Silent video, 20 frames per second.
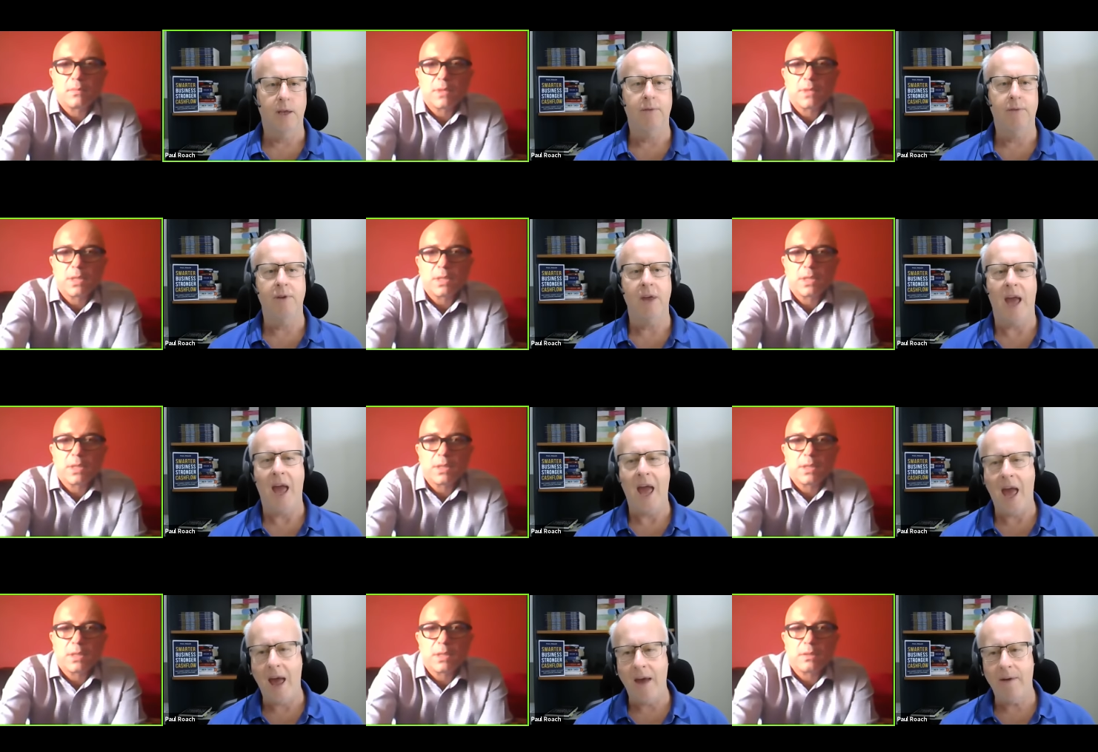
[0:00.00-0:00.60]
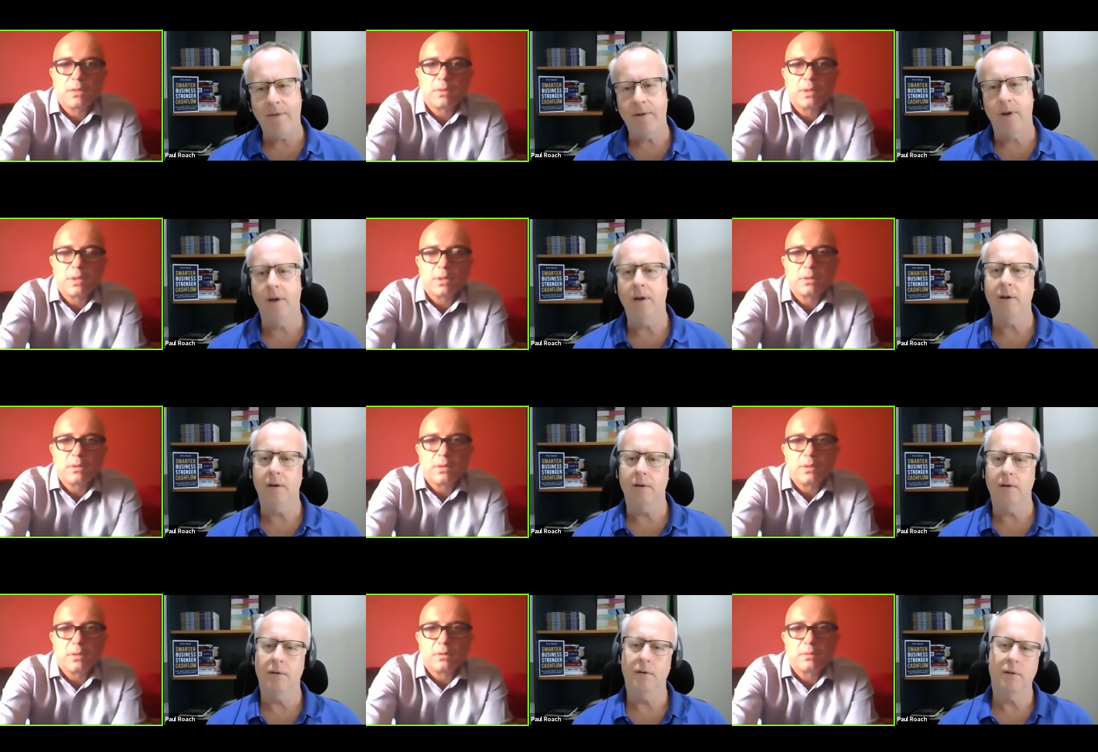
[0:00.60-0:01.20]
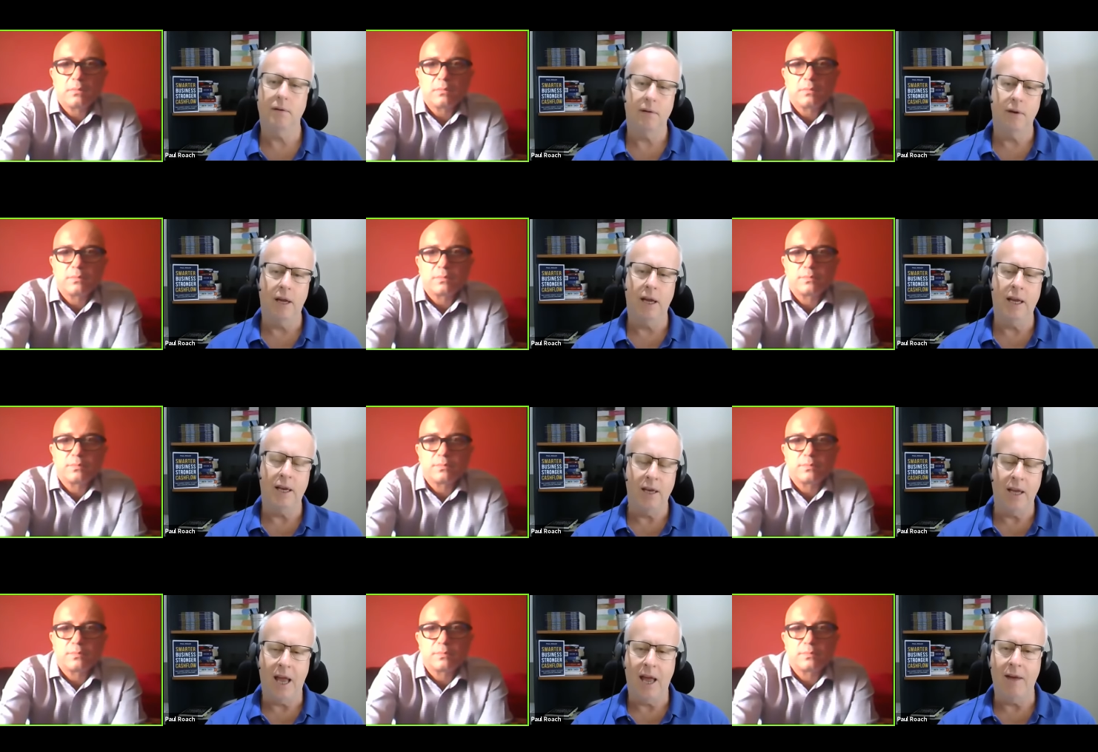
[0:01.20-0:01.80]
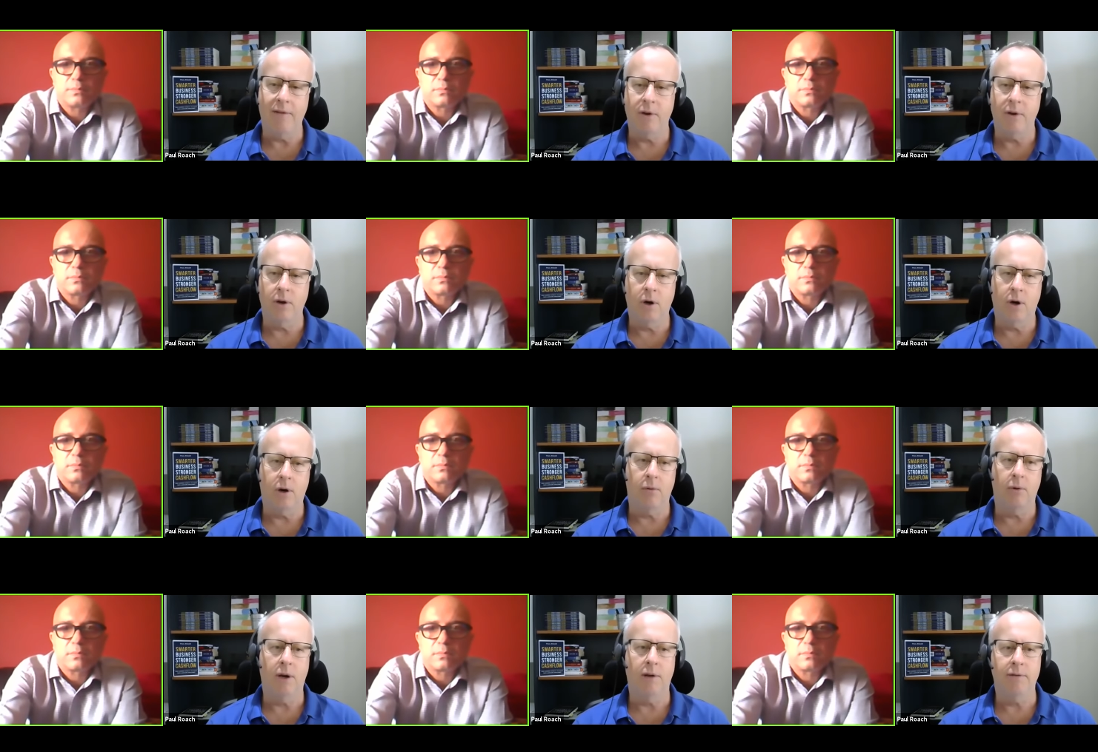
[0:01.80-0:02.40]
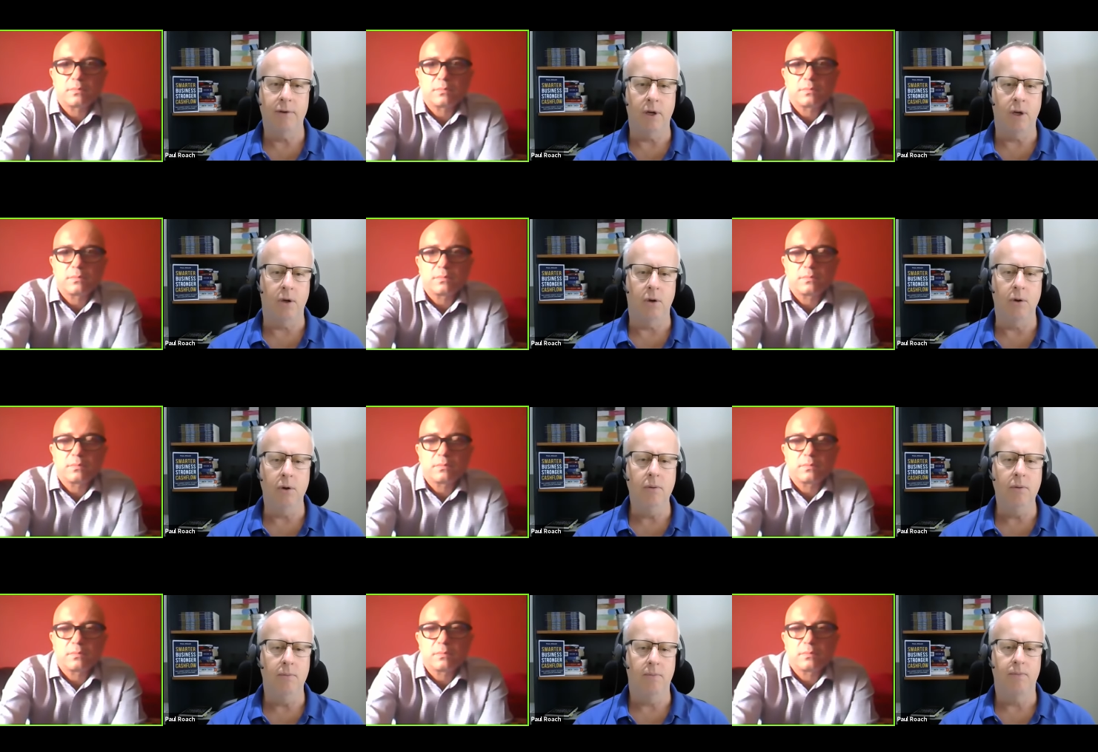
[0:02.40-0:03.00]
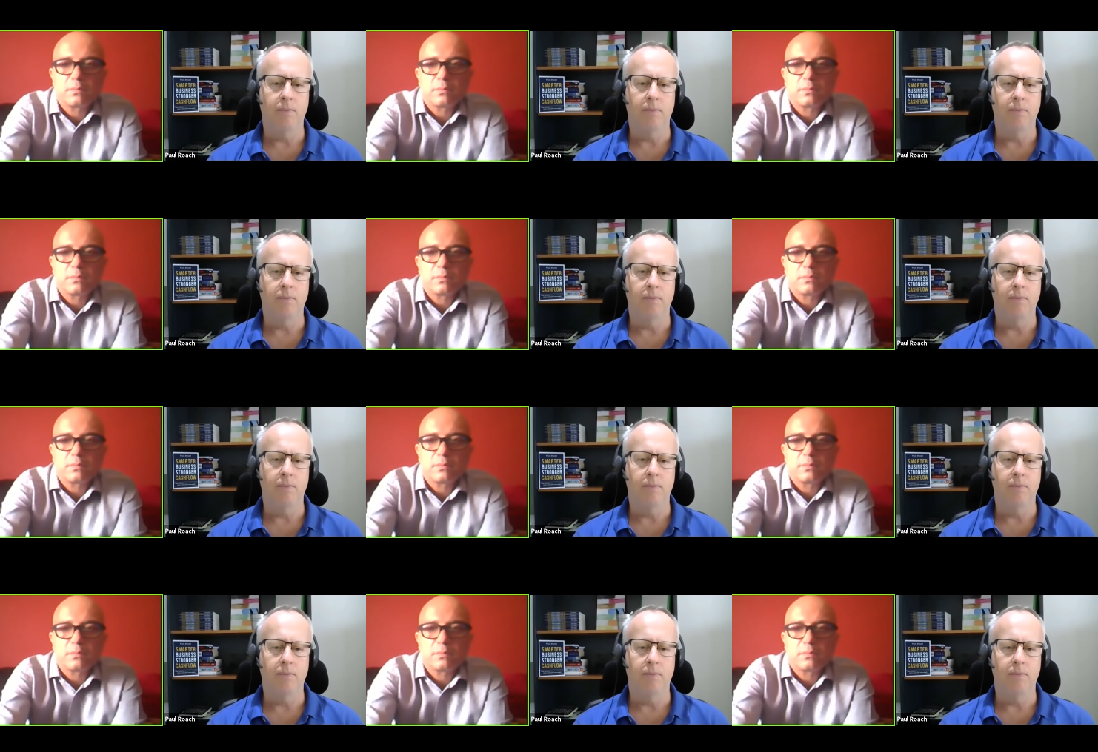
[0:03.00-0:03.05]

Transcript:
Speaker 1: If yeah. you haven't and you haven't got revenue,